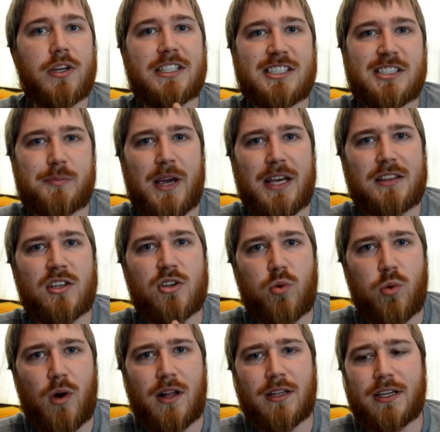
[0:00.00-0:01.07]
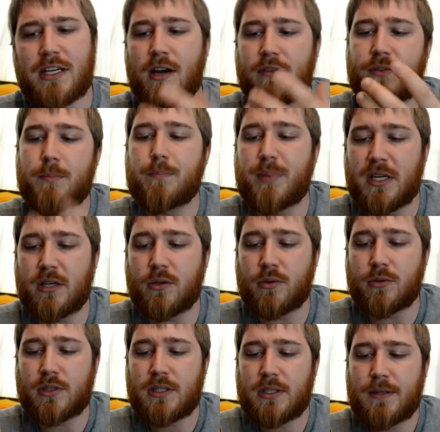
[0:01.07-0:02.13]
expect the quality of the
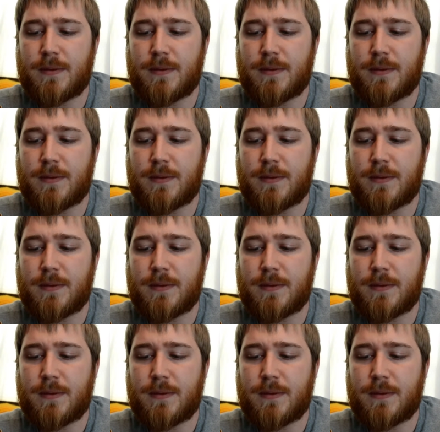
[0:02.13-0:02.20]
build